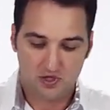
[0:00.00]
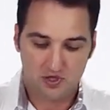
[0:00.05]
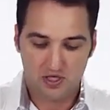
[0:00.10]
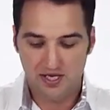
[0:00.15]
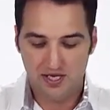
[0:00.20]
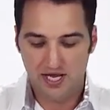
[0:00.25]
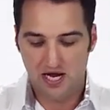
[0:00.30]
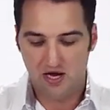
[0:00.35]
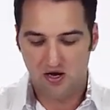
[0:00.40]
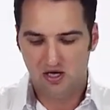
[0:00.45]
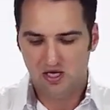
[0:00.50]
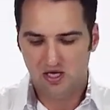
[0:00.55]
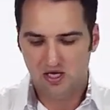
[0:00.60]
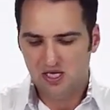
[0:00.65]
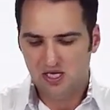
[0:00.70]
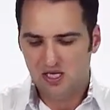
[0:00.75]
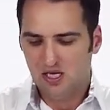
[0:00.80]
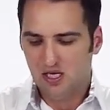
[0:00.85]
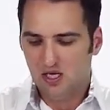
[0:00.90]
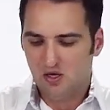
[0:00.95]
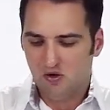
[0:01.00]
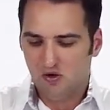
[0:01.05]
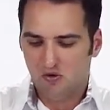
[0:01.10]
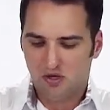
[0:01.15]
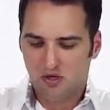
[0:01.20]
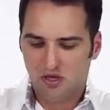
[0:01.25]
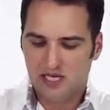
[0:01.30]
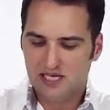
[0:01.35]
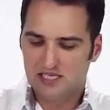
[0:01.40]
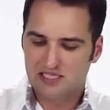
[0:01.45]
Now,
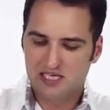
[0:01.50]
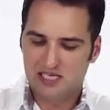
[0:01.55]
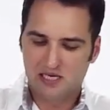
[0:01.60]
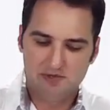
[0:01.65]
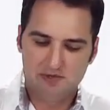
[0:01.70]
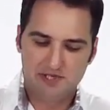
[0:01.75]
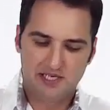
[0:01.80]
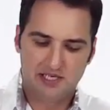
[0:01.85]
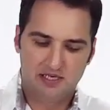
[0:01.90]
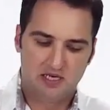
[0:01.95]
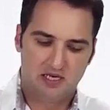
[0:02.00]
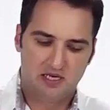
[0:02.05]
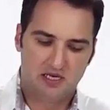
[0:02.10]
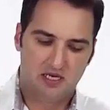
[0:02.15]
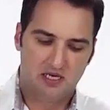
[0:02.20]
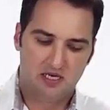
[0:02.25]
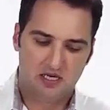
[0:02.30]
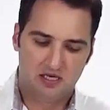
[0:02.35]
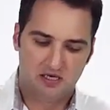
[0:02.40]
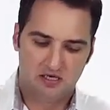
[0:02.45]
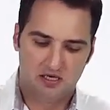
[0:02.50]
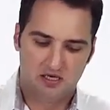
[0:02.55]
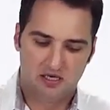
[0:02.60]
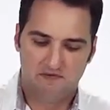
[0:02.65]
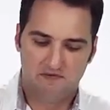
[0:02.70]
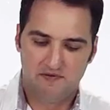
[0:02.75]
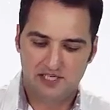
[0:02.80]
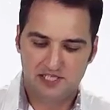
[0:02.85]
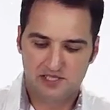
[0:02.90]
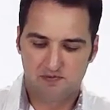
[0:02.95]
last time we did a
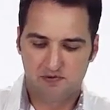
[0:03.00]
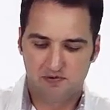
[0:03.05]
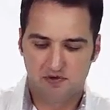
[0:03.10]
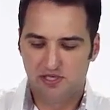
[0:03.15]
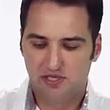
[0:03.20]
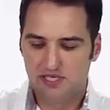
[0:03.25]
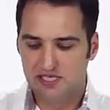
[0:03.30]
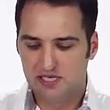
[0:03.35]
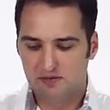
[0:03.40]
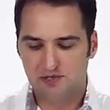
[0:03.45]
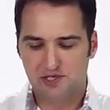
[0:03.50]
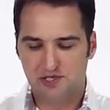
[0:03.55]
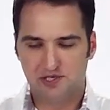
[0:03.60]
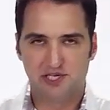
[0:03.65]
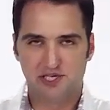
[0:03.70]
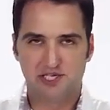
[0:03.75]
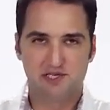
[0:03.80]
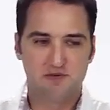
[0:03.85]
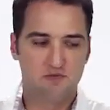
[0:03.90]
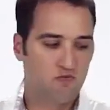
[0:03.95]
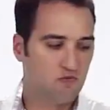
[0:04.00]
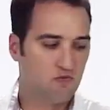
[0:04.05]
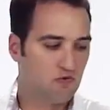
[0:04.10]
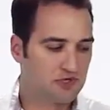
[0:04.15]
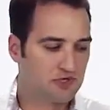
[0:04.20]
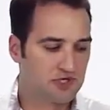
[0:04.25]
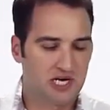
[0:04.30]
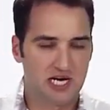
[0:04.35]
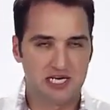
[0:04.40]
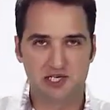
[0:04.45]
vegetable clean demonstration, we were
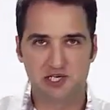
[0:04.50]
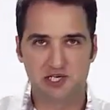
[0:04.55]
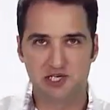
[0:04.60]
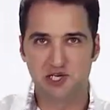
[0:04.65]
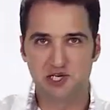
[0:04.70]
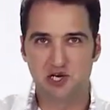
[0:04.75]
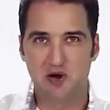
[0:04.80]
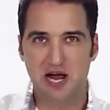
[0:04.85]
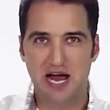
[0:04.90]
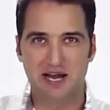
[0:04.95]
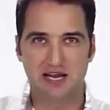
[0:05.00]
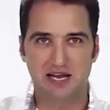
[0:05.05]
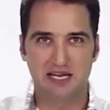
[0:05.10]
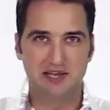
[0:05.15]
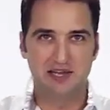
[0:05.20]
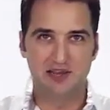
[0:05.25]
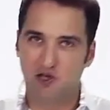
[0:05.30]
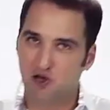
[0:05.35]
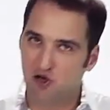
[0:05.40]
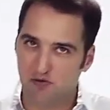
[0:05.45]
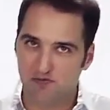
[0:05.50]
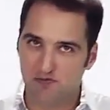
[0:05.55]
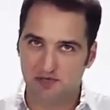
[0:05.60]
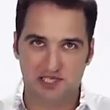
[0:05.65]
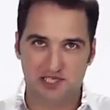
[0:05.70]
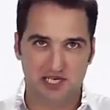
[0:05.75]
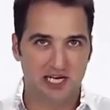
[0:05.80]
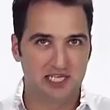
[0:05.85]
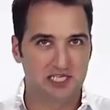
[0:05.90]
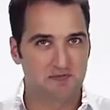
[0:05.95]
trying to show how to get the
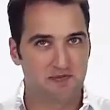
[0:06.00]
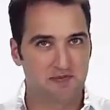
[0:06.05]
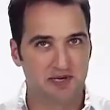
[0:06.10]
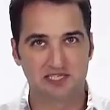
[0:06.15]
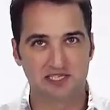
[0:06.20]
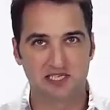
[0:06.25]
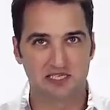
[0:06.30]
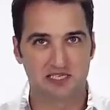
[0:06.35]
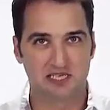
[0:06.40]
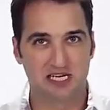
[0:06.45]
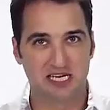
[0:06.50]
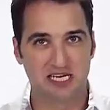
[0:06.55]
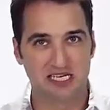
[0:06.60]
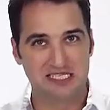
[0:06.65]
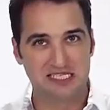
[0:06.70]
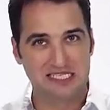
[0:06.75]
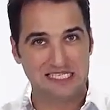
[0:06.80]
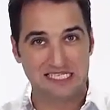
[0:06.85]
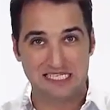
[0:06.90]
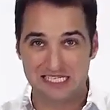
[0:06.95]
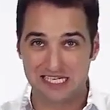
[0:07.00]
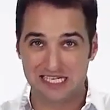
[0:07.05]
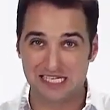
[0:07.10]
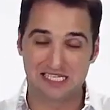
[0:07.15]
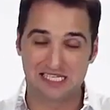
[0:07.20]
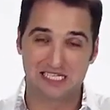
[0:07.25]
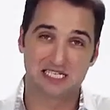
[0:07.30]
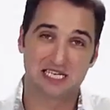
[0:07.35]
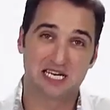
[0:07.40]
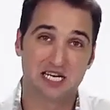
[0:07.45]
herbicides, pesticides,
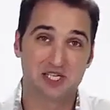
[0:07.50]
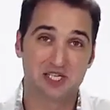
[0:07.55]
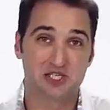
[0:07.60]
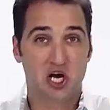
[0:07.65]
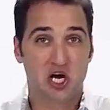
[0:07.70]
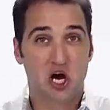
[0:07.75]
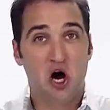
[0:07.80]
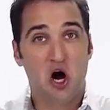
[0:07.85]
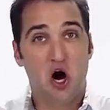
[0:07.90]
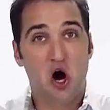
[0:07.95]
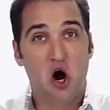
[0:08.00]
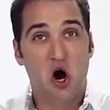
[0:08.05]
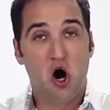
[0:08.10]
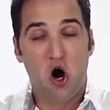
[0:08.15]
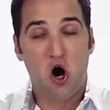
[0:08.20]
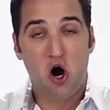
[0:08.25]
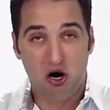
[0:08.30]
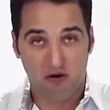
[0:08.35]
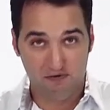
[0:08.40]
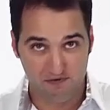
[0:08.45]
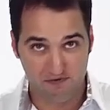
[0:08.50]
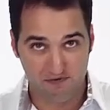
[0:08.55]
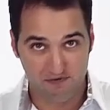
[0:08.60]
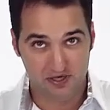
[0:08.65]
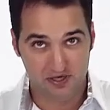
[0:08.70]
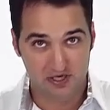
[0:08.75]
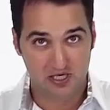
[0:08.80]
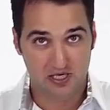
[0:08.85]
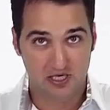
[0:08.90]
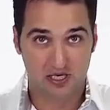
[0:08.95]
insecticides off
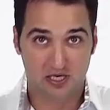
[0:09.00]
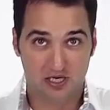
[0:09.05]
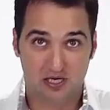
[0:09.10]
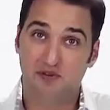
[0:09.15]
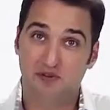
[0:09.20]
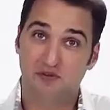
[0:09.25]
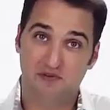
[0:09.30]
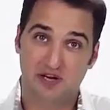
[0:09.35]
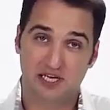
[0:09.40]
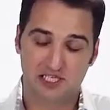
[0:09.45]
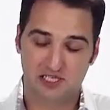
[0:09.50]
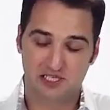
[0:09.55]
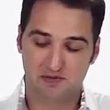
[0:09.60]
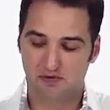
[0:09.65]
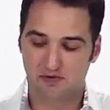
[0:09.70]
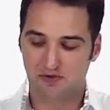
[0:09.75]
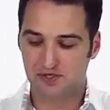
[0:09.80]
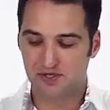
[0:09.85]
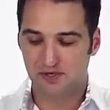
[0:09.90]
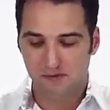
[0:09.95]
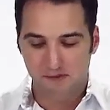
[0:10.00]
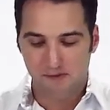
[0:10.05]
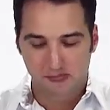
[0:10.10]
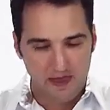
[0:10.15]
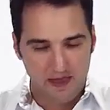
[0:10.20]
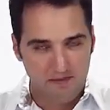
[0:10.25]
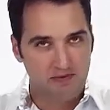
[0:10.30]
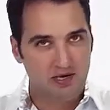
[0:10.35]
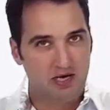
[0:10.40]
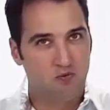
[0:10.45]
of the vegetables.
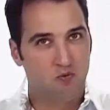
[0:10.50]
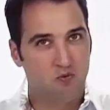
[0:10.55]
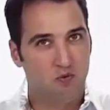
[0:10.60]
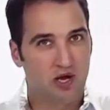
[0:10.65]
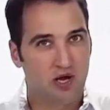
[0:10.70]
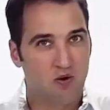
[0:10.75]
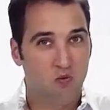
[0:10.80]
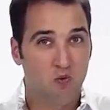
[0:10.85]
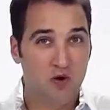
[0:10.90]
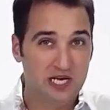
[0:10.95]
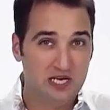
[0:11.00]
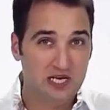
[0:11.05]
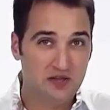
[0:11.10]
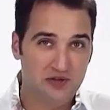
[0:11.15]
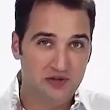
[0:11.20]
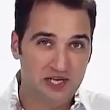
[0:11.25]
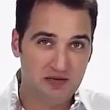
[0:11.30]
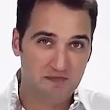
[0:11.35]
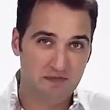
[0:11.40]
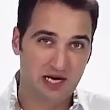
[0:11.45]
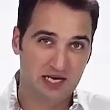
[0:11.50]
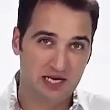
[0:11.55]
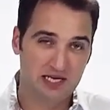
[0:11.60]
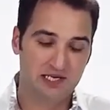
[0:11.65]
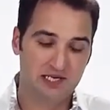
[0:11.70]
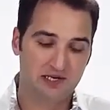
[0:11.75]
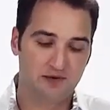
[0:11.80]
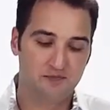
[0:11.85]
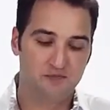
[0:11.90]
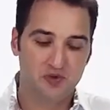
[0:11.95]
But what I want you to think about
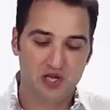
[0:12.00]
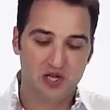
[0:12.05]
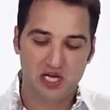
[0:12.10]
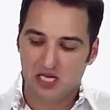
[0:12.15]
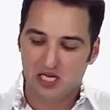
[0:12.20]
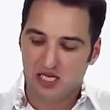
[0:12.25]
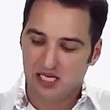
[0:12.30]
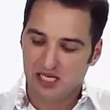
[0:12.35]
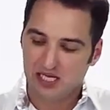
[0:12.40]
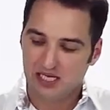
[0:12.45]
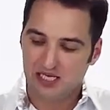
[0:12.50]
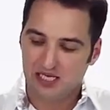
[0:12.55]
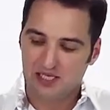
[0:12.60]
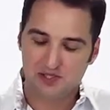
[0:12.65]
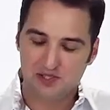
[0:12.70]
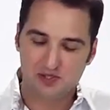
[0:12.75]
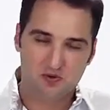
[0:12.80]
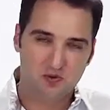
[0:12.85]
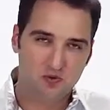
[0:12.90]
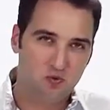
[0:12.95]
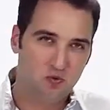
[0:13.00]
here is